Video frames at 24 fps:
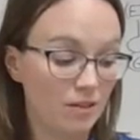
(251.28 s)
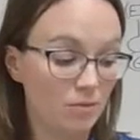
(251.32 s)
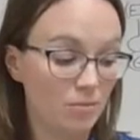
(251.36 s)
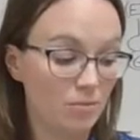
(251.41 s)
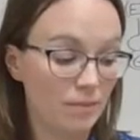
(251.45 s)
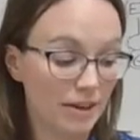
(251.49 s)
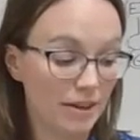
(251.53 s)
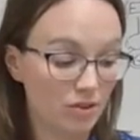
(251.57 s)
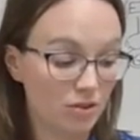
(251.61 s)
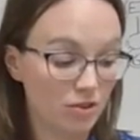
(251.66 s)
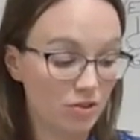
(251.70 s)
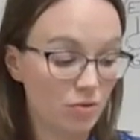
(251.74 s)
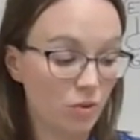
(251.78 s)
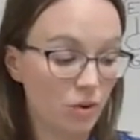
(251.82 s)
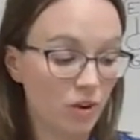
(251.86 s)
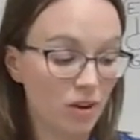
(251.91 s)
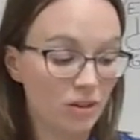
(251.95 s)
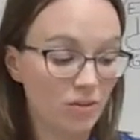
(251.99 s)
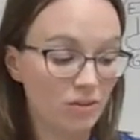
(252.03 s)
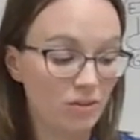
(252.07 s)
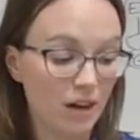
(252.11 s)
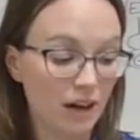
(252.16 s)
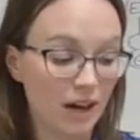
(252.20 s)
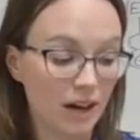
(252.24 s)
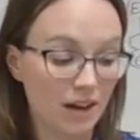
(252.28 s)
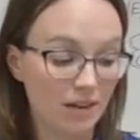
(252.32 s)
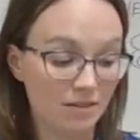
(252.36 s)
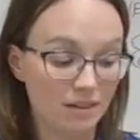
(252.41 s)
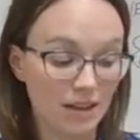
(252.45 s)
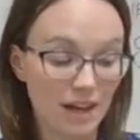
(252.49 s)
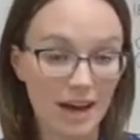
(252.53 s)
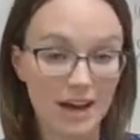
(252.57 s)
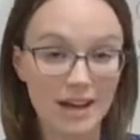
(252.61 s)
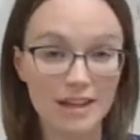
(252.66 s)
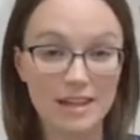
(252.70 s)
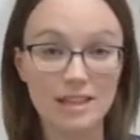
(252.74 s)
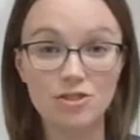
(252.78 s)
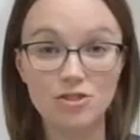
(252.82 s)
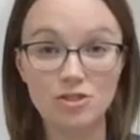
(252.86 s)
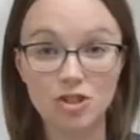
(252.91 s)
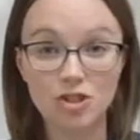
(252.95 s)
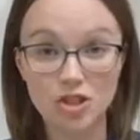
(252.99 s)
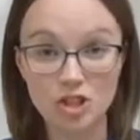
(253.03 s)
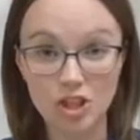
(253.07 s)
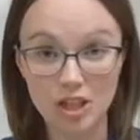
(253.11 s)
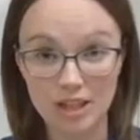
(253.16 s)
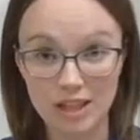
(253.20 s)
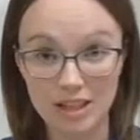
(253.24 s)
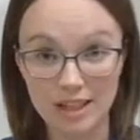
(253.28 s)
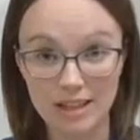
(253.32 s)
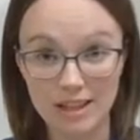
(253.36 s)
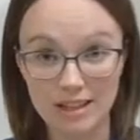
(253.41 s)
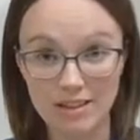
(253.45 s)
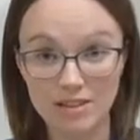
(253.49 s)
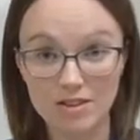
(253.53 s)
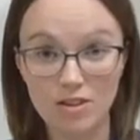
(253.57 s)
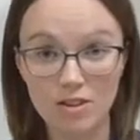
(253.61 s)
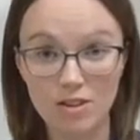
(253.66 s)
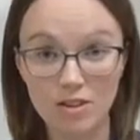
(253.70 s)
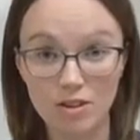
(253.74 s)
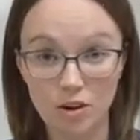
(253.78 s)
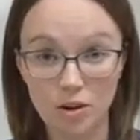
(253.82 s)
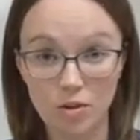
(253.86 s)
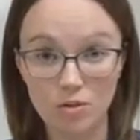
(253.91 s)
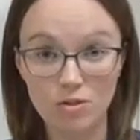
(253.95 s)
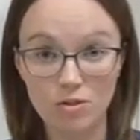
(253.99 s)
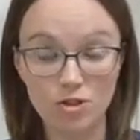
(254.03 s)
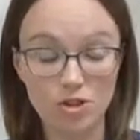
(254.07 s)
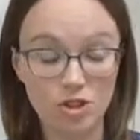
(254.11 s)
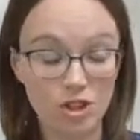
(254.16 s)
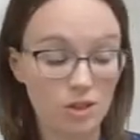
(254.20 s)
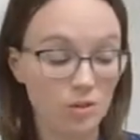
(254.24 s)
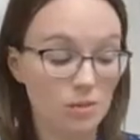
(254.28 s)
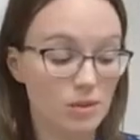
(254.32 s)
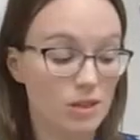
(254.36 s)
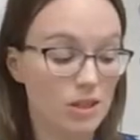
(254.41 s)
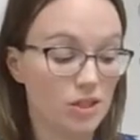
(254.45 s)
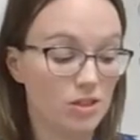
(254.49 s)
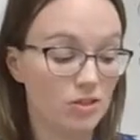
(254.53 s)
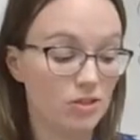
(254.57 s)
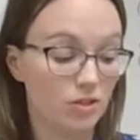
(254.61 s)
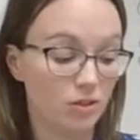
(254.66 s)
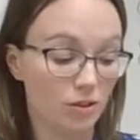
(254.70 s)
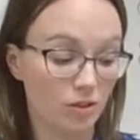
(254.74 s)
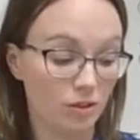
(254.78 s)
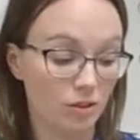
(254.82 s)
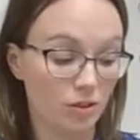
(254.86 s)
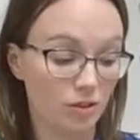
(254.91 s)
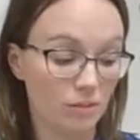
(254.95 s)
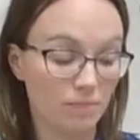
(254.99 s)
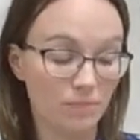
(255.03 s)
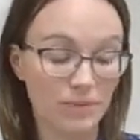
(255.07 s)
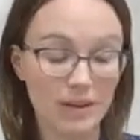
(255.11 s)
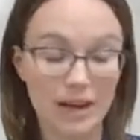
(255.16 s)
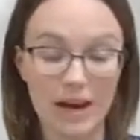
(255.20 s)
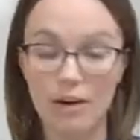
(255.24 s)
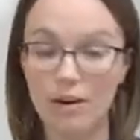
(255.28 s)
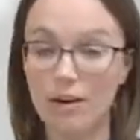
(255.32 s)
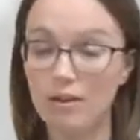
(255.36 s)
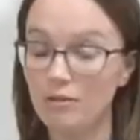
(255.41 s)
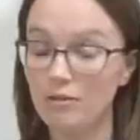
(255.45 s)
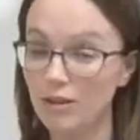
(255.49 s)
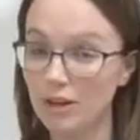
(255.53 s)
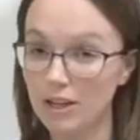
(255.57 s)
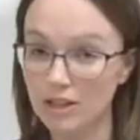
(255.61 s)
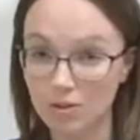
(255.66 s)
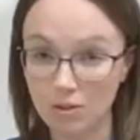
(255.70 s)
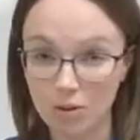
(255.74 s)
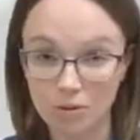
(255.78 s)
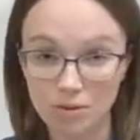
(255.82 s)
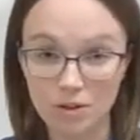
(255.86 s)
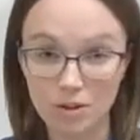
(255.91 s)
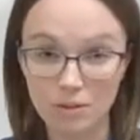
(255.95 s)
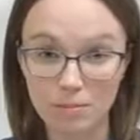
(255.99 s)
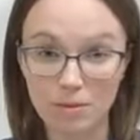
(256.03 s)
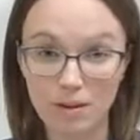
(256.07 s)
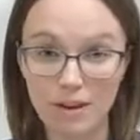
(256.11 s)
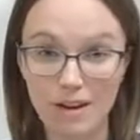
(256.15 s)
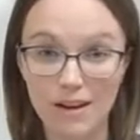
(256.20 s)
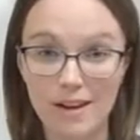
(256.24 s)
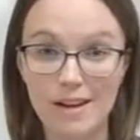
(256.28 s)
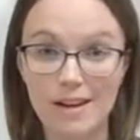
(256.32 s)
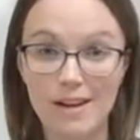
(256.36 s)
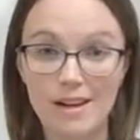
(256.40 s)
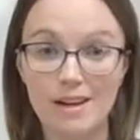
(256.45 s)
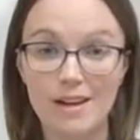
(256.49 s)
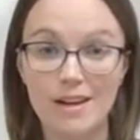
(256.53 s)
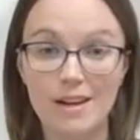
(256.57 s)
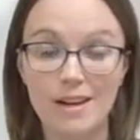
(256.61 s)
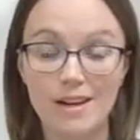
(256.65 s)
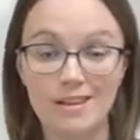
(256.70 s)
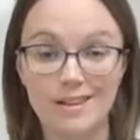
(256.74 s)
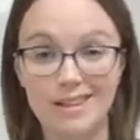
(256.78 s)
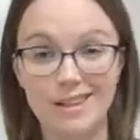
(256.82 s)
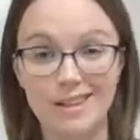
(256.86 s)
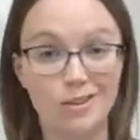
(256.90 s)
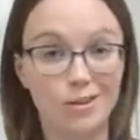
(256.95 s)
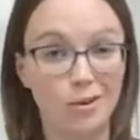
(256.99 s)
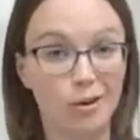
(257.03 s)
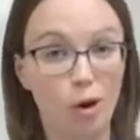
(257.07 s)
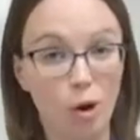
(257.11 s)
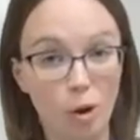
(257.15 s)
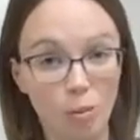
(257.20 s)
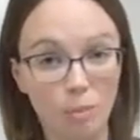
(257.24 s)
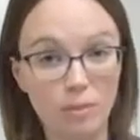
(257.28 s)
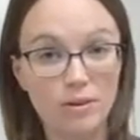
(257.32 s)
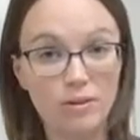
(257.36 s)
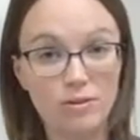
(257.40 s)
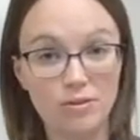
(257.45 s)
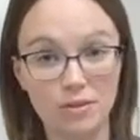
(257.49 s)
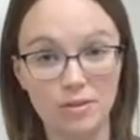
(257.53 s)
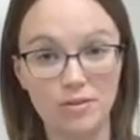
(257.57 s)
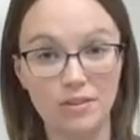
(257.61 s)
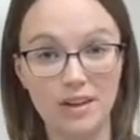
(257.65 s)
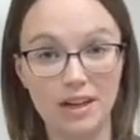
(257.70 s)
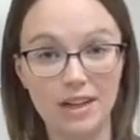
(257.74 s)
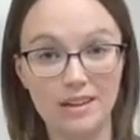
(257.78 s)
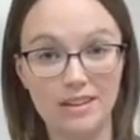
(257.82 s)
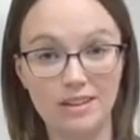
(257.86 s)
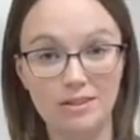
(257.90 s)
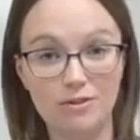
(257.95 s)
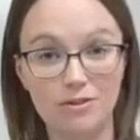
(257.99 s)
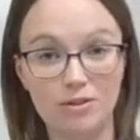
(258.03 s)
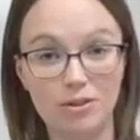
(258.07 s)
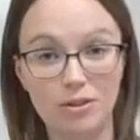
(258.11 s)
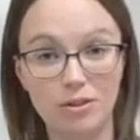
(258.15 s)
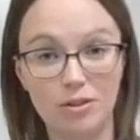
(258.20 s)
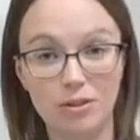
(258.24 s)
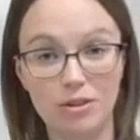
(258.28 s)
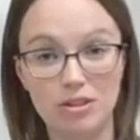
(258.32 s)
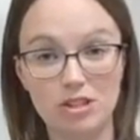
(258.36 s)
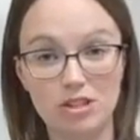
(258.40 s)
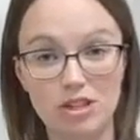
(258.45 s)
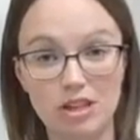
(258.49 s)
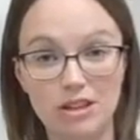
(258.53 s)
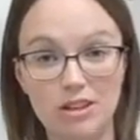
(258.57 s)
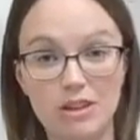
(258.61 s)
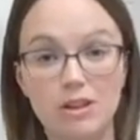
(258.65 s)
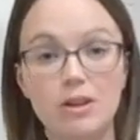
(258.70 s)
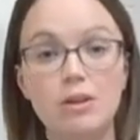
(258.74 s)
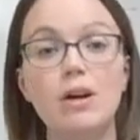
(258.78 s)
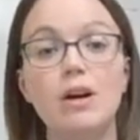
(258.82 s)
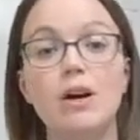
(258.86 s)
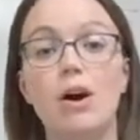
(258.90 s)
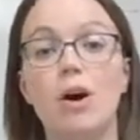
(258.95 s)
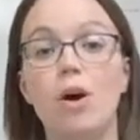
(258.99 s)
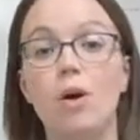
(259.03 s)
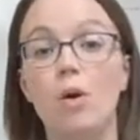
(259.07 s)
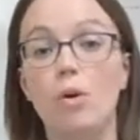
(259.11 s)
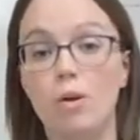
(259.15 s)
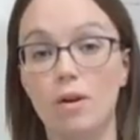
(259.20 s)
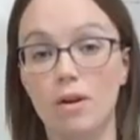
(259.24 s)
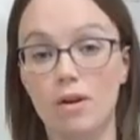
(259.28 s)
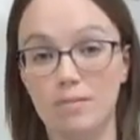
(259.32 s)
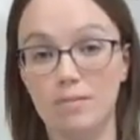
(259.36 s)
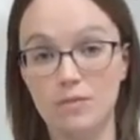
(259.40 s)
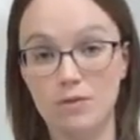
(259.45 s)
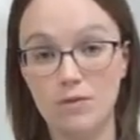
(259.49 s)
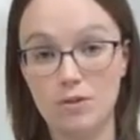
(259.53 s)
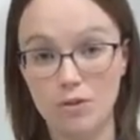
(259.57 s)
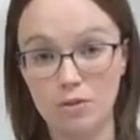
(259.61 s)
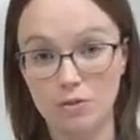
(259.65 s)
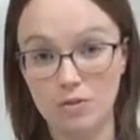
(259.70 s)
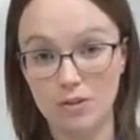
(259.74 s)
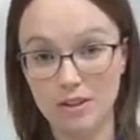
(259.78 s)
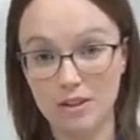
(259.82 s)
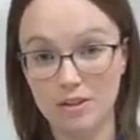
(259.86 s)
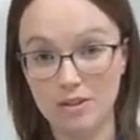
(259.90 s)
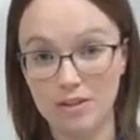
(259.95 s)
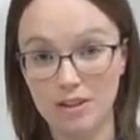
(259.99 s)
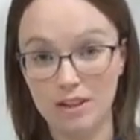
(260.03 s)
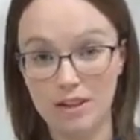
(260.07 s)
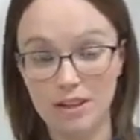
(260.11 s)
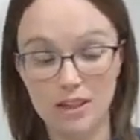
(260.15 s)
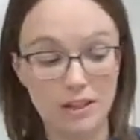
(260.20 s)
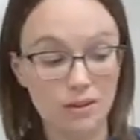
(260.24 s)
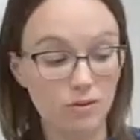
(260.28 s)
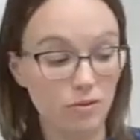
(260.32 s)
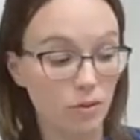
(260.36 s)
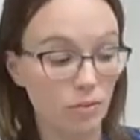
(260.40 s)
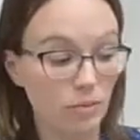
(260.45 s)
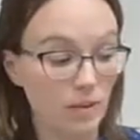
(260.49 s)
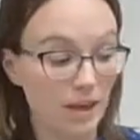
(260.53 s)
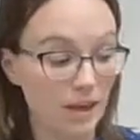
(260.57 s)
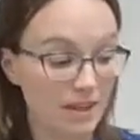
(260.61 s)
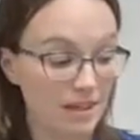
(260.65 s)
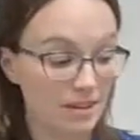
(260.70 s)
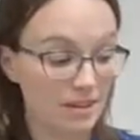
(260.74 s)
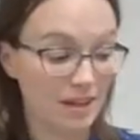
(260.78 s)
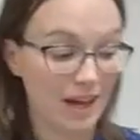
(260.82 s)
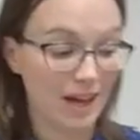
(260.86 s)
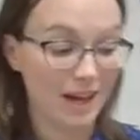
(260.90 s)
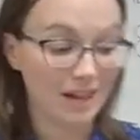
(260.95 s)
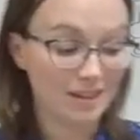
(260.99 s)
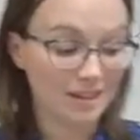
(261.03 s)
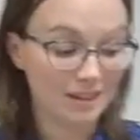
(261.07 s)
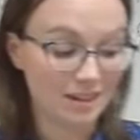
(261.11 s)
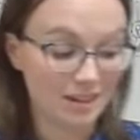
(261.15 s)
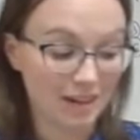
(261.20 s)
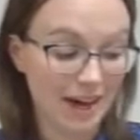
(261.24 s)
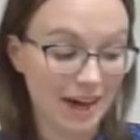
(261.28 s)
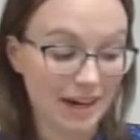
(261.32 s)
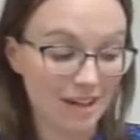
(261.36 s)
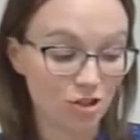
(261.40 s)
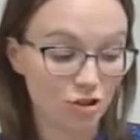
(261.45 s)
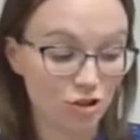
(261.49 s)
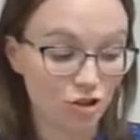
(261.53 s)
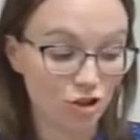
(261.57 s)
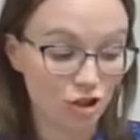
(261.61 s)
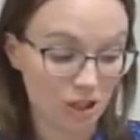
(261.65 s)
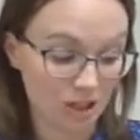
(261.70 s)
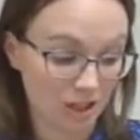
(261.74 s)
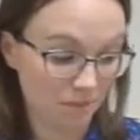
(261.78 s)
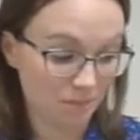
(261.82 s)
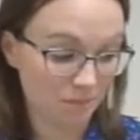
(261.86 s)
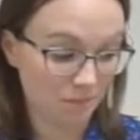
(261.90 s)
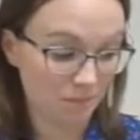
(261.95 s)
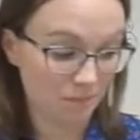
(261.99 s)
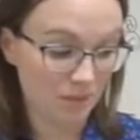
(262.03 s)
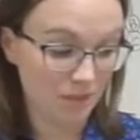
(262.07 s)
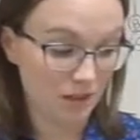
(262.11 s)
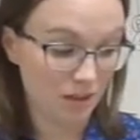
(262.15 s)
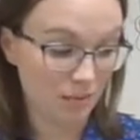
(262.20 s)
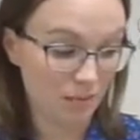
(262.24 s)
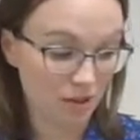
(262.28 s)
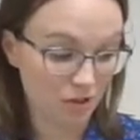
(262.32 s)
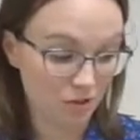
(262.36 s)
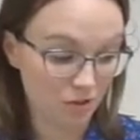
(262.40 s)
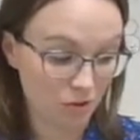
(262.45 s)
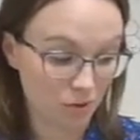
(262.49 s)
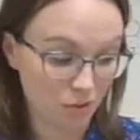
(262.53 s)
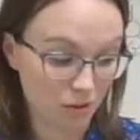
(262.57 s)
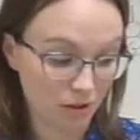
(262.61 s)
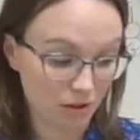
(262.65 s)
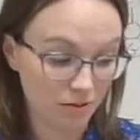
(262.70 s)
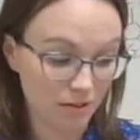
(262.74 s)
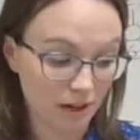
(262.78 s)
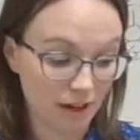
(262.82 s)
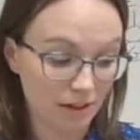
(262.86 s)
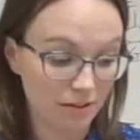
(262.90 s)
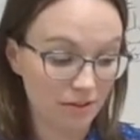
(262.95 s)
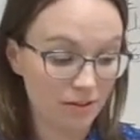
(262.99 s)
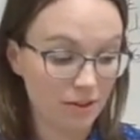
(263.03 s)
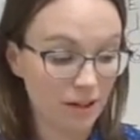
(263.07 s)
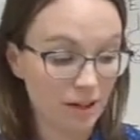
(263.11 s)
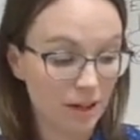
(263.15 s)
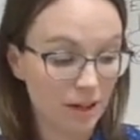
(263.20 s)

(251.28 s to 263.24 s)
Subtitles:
Measure 25, that is G. That's the low G we just learned. However I told you to play it, either open for violin, viola, cello, or 2 fingers on E for bass. That's that G, measure 25.